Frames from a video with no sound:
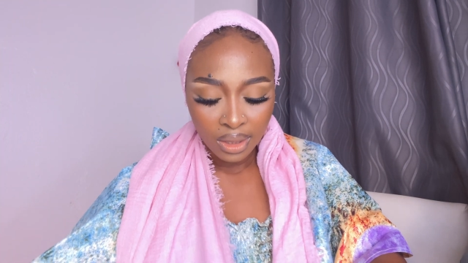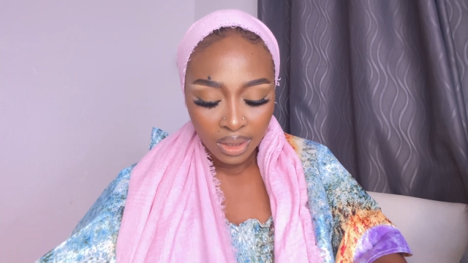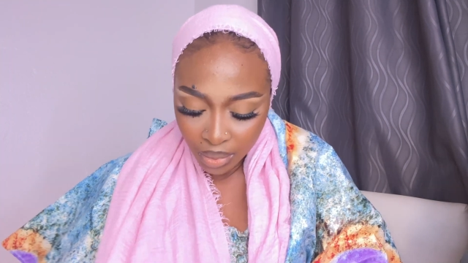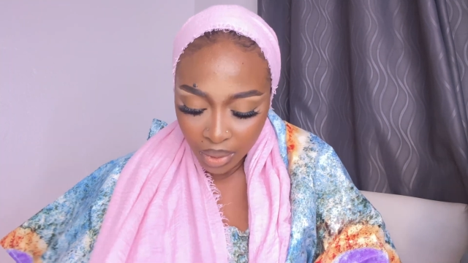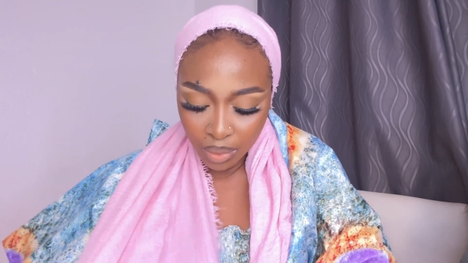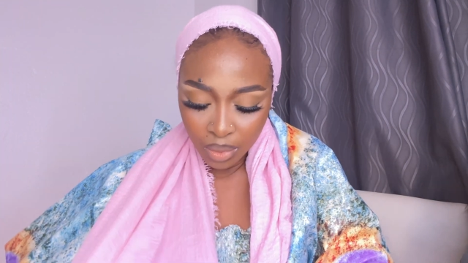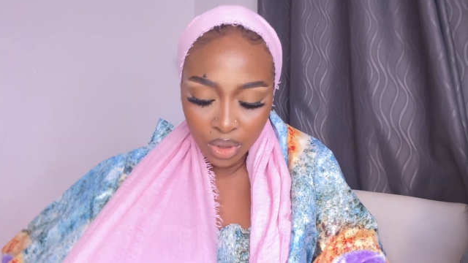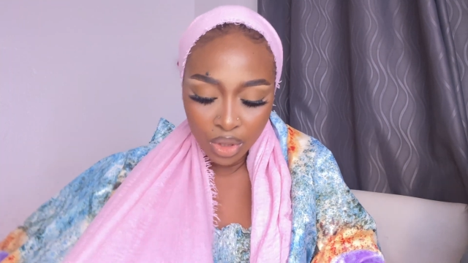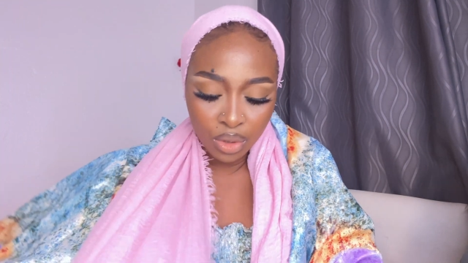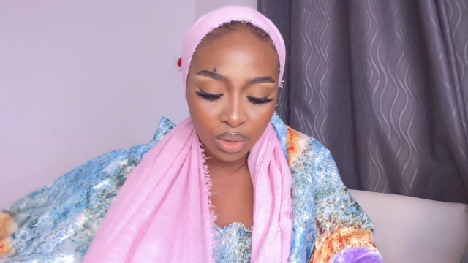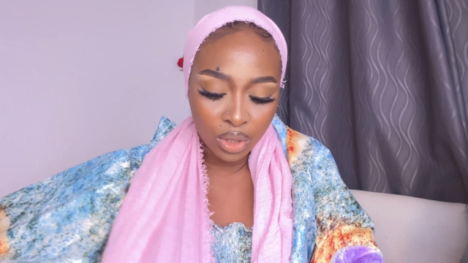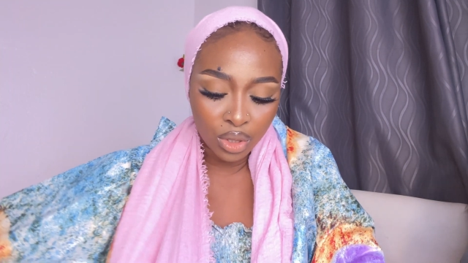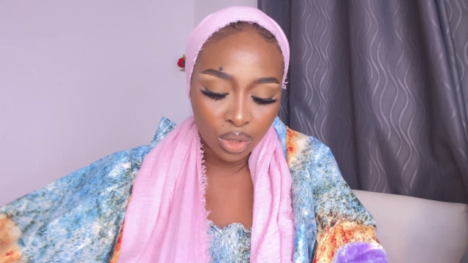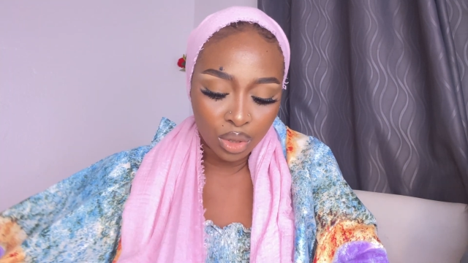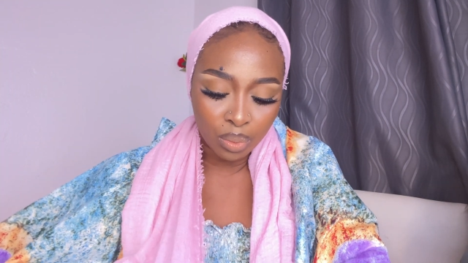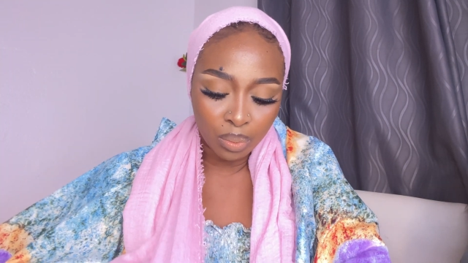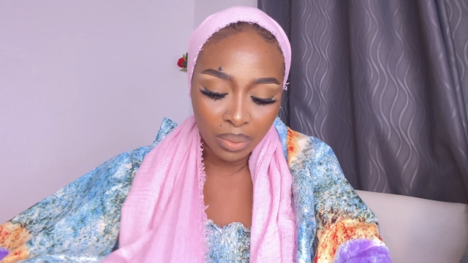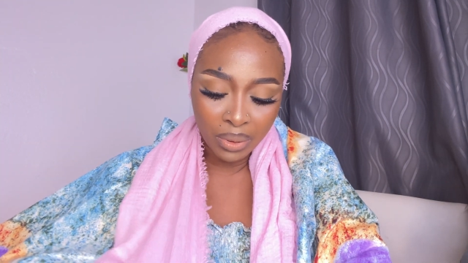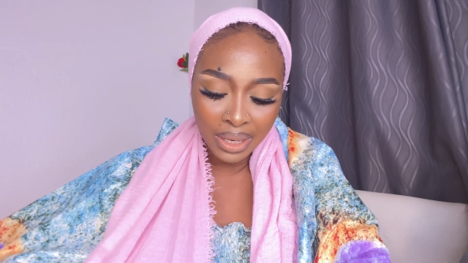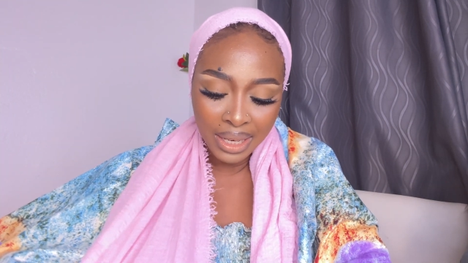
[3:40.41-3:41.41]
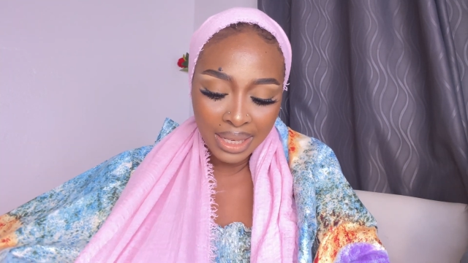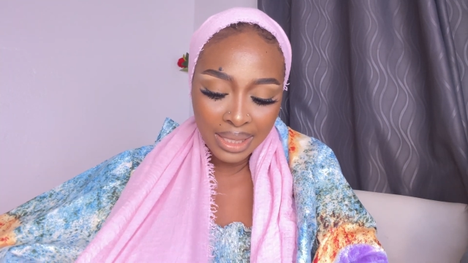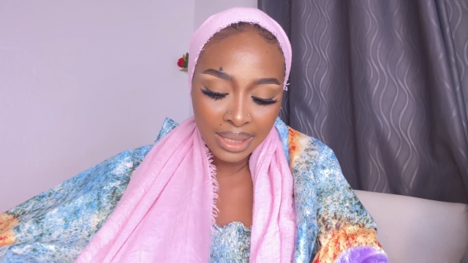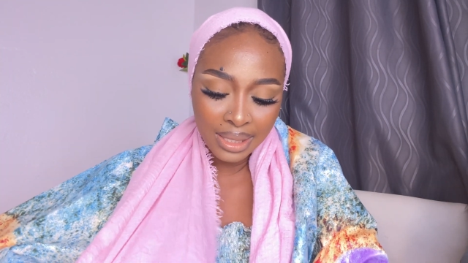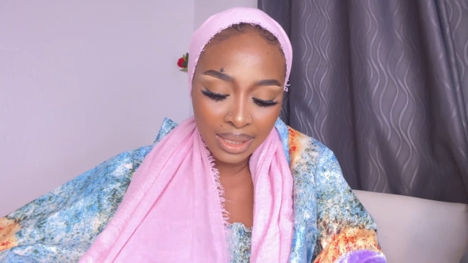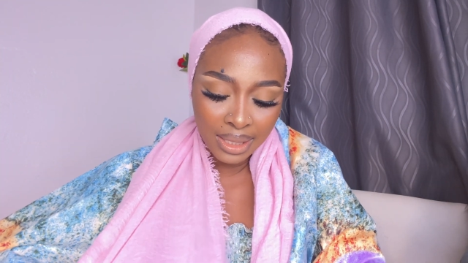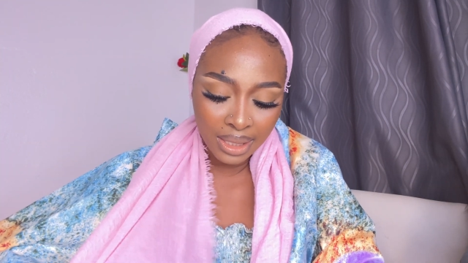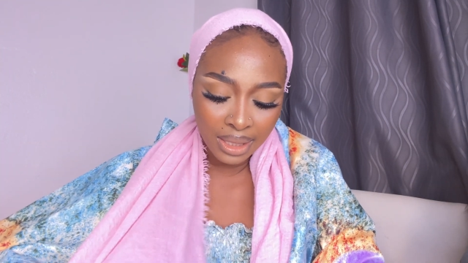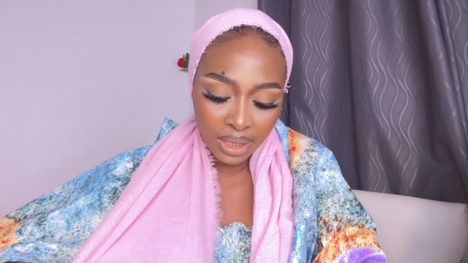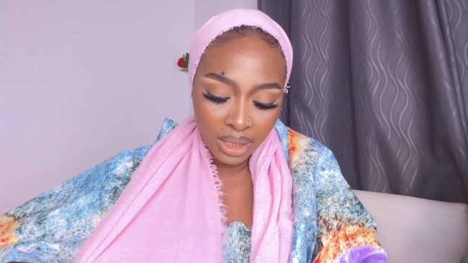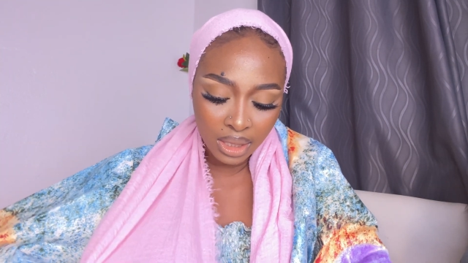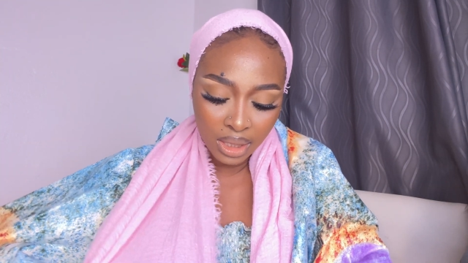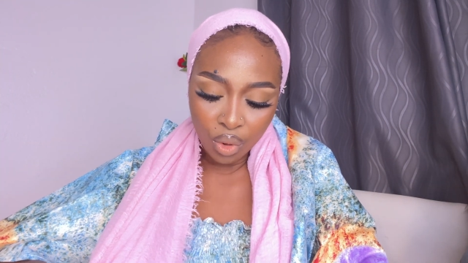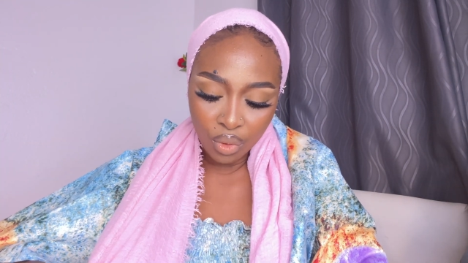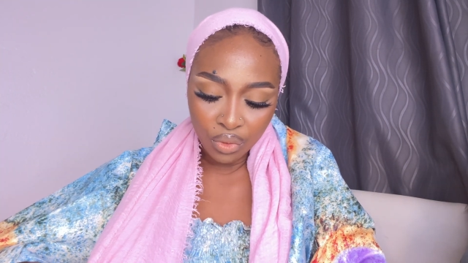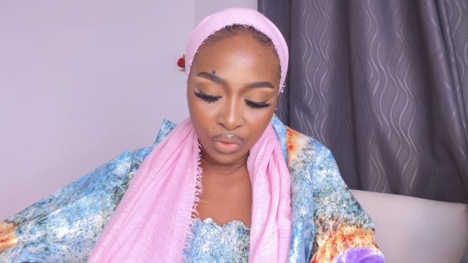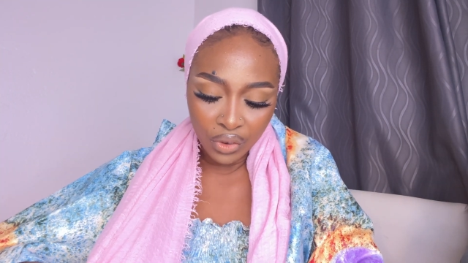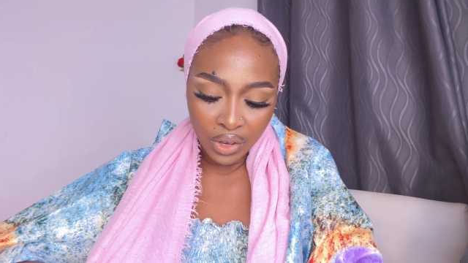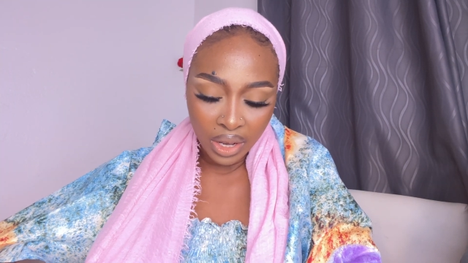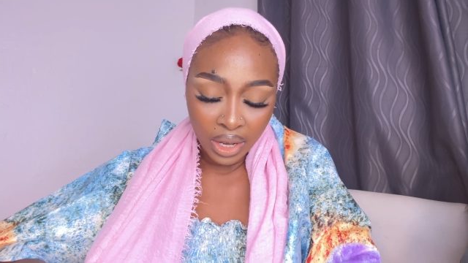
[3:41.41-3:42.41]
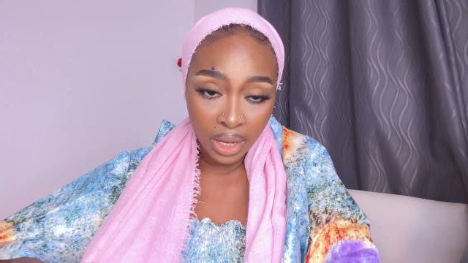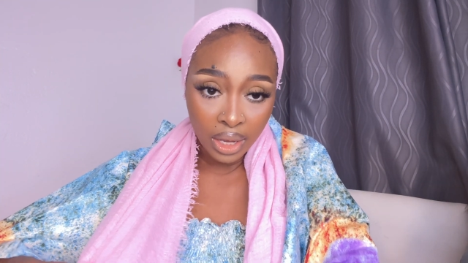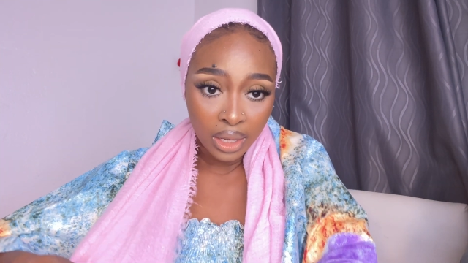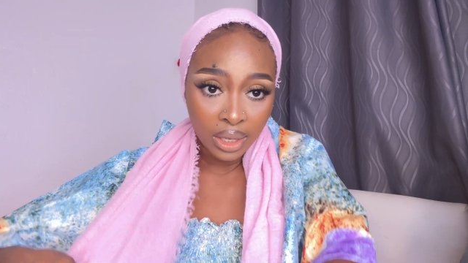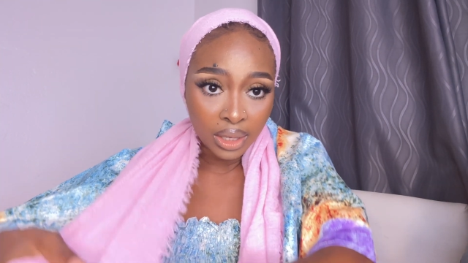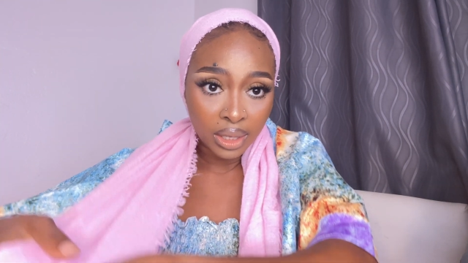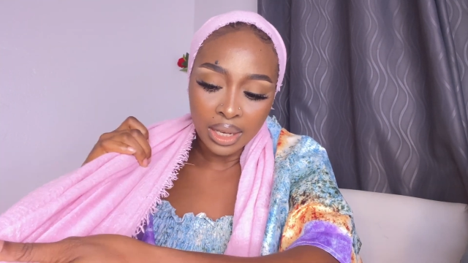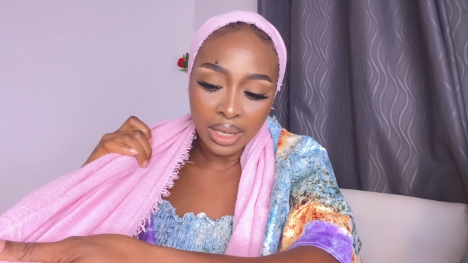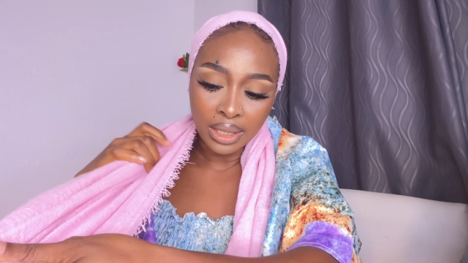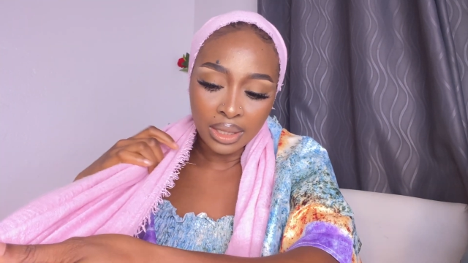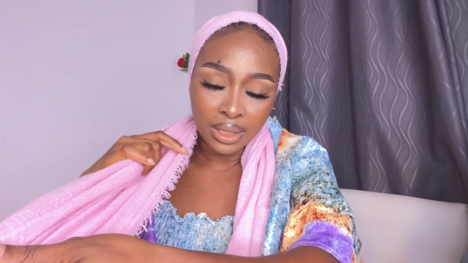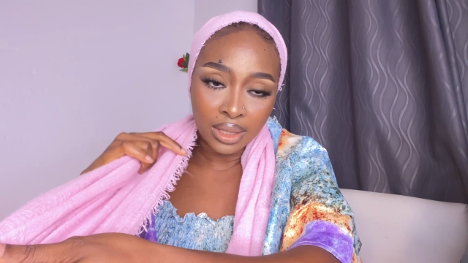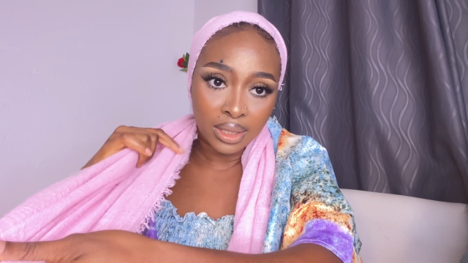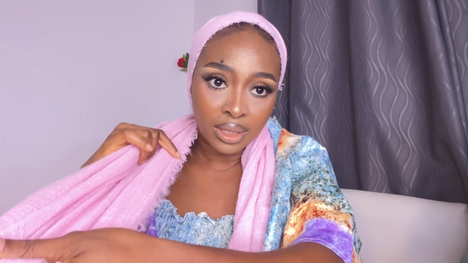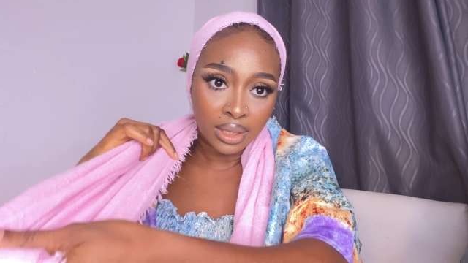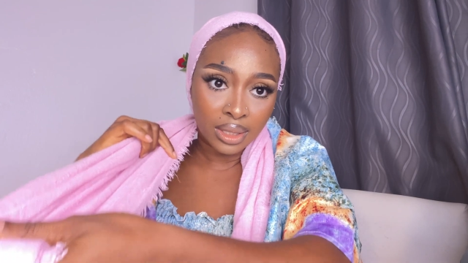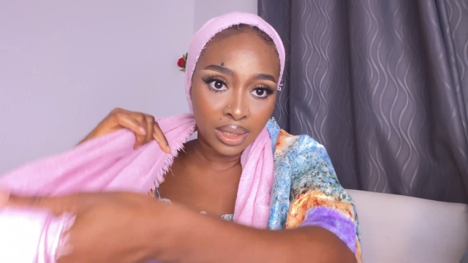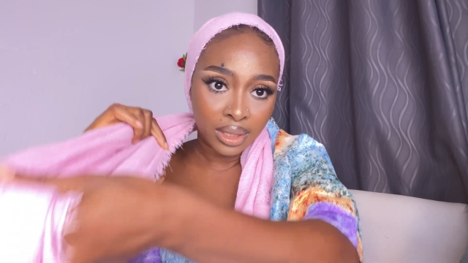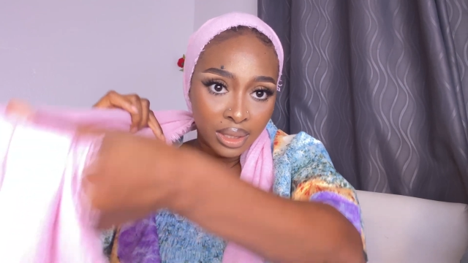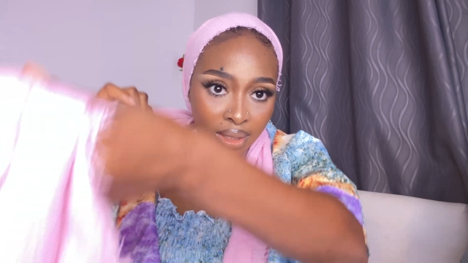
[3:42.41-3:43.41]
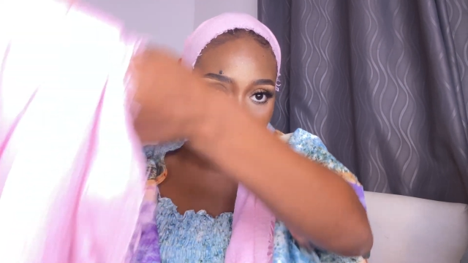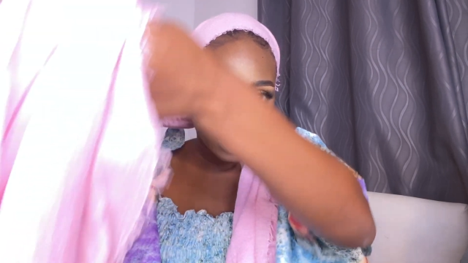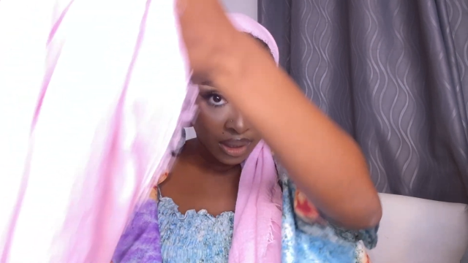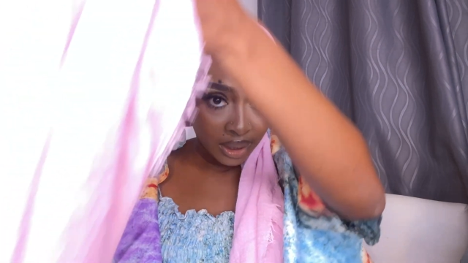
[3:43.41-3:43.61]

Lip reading: I'm just going to place it over like this,